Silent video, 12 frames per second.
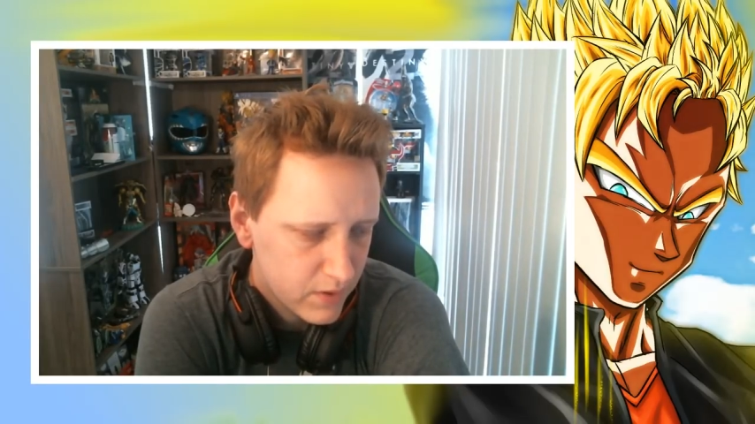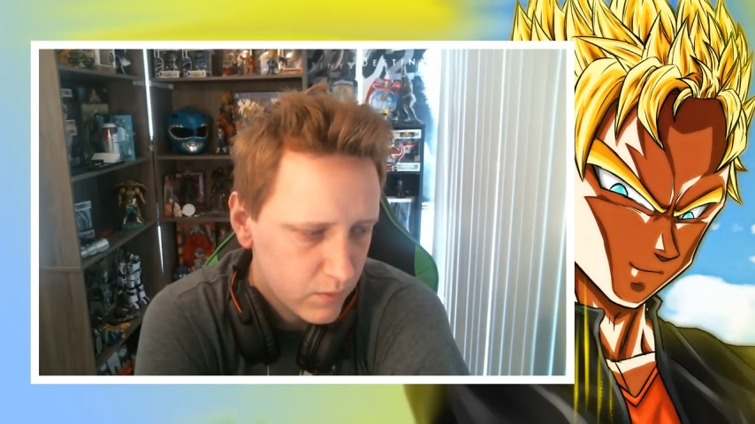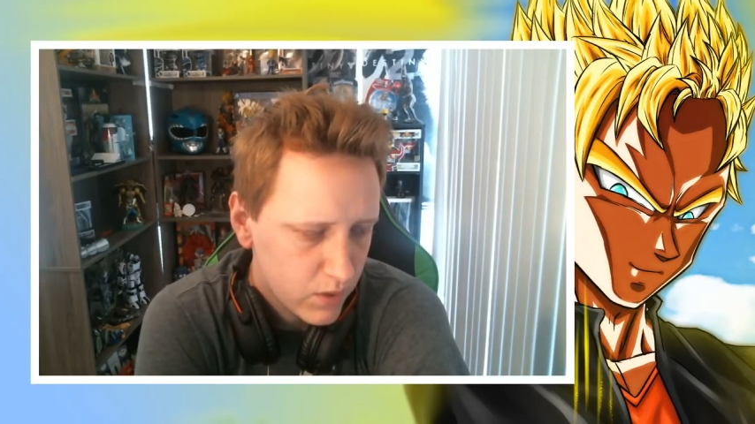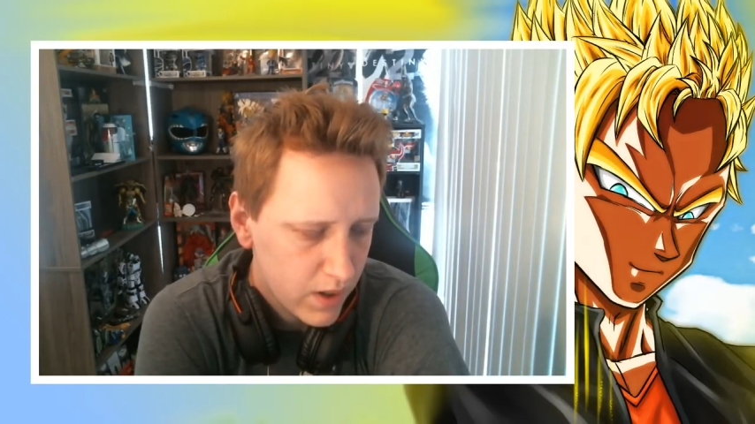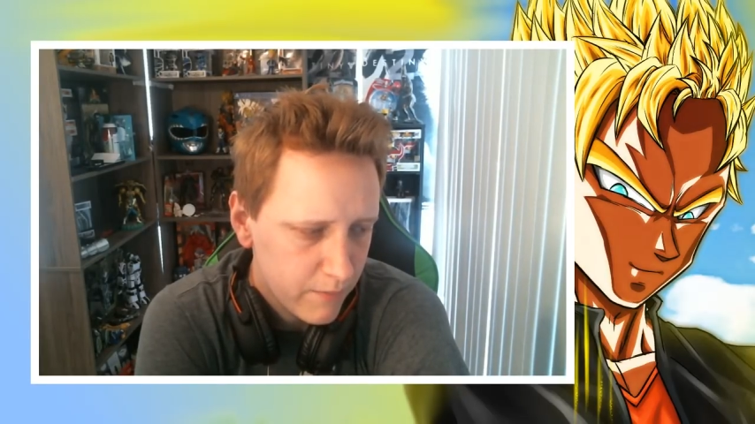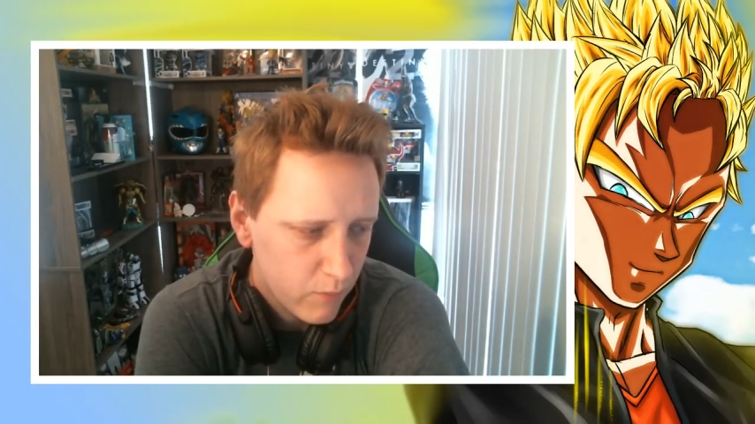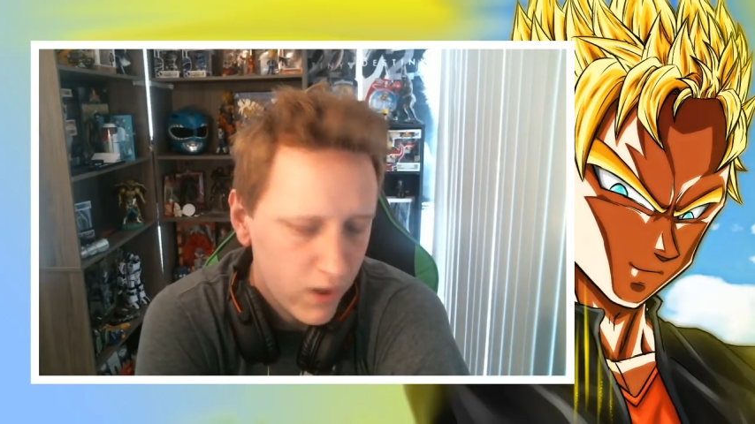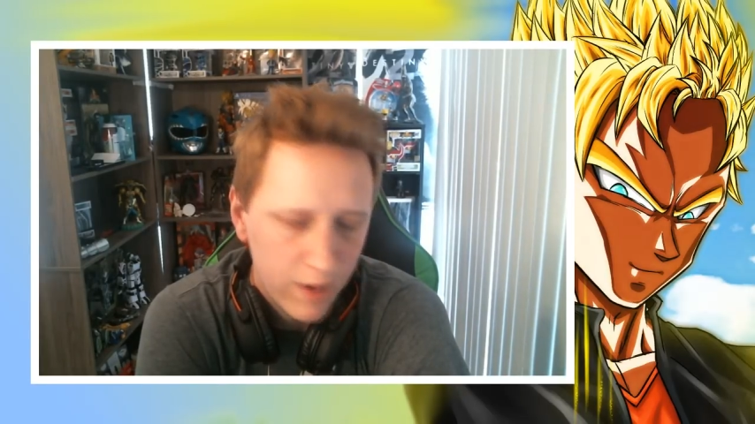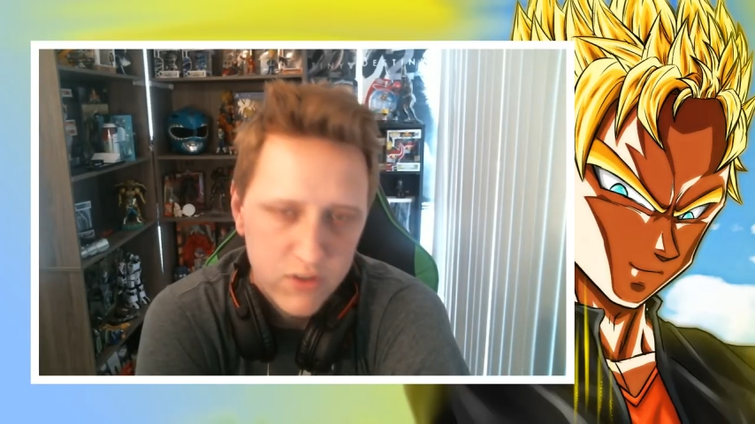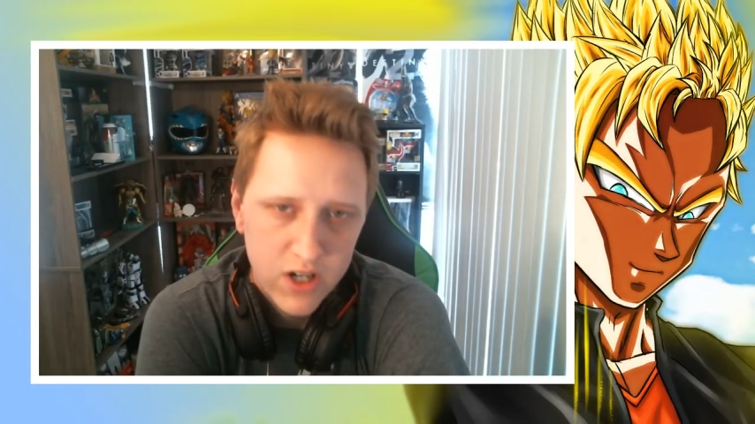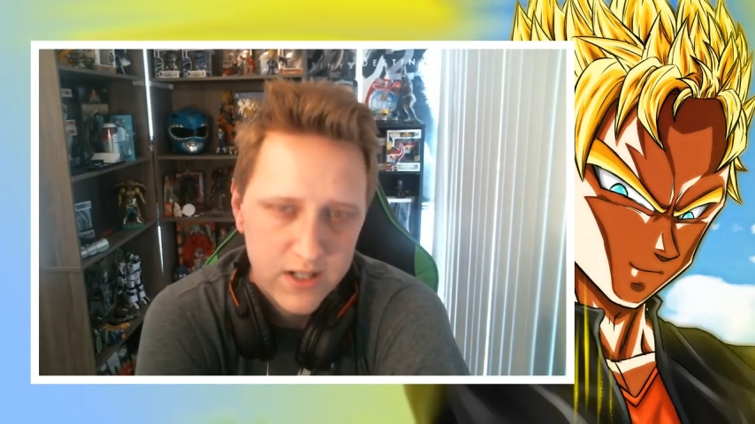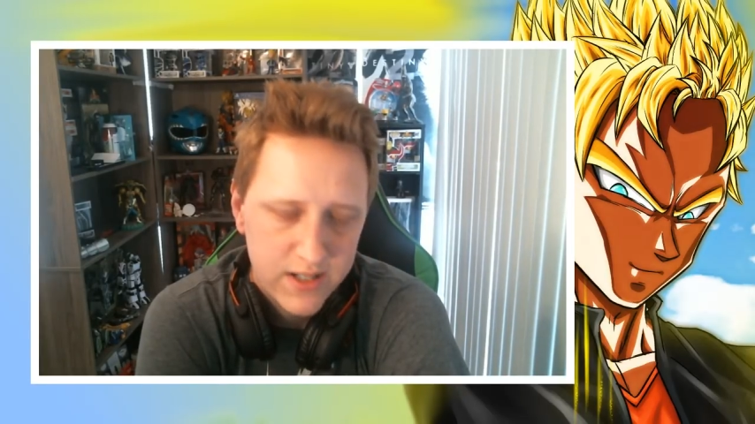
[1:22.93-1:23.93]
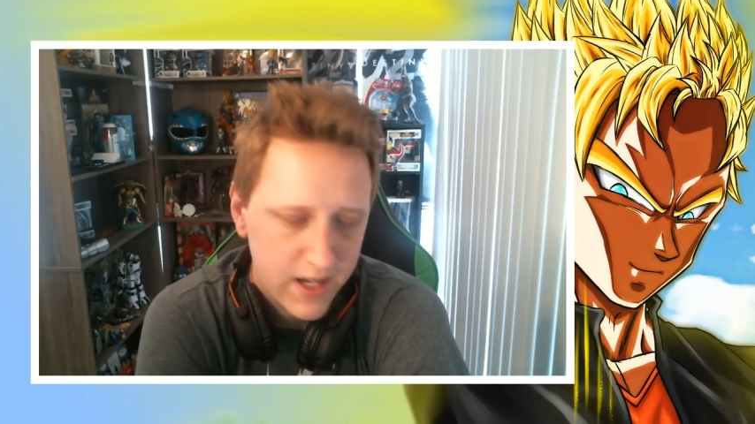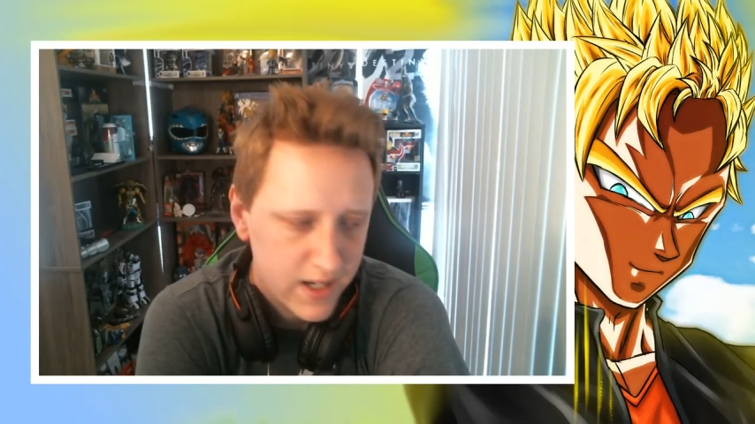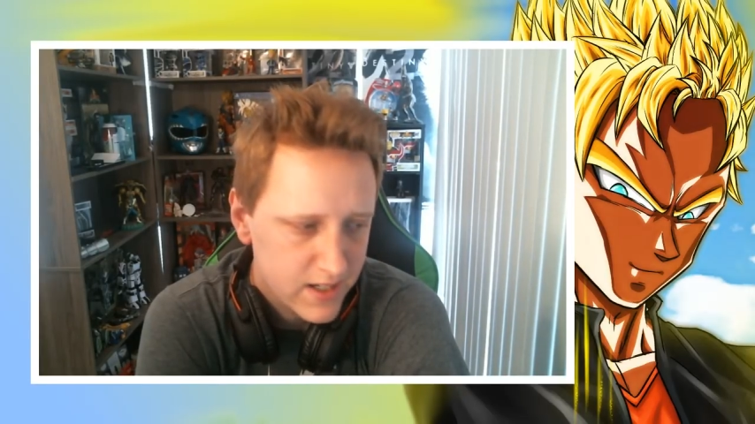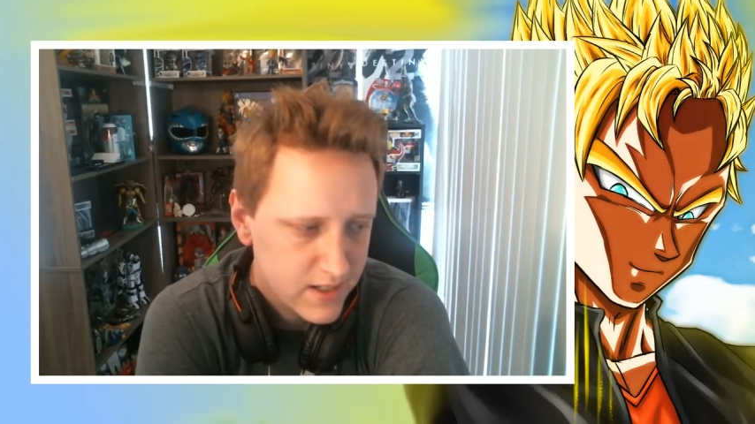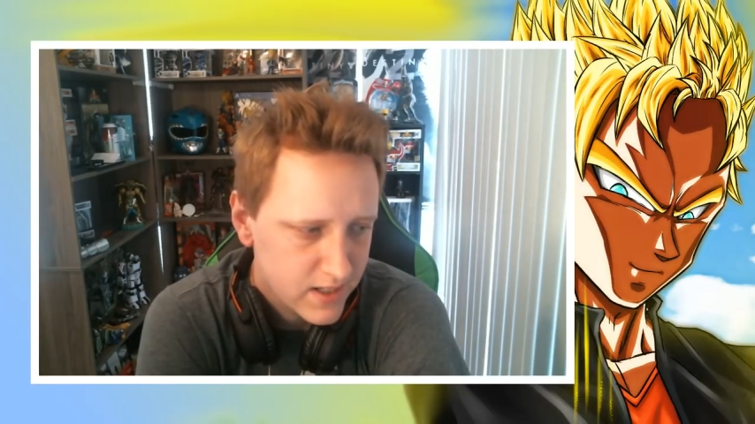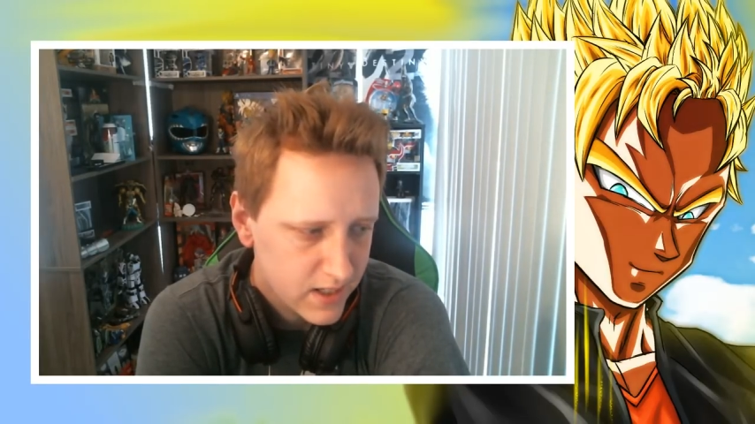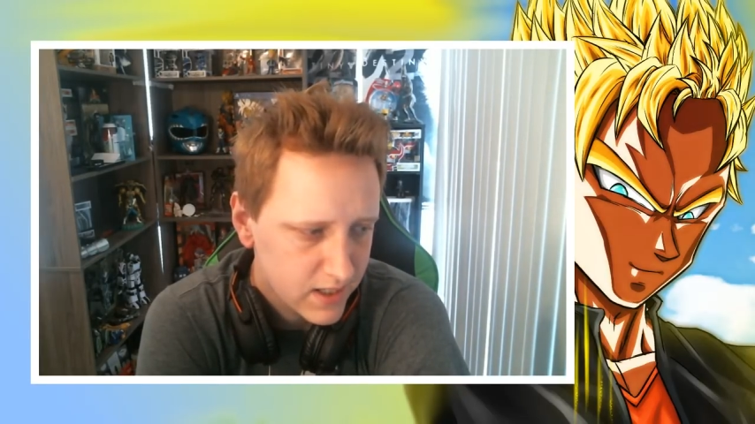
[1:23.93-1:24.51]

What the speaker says: what I'm trying to say is